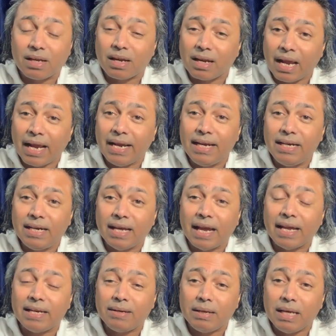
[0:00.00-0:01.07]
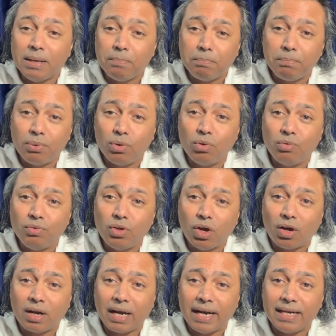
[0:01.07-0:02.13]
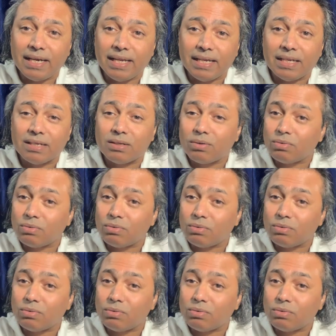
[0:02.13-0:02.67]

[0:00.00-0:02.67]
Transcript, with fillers: write and improve your writing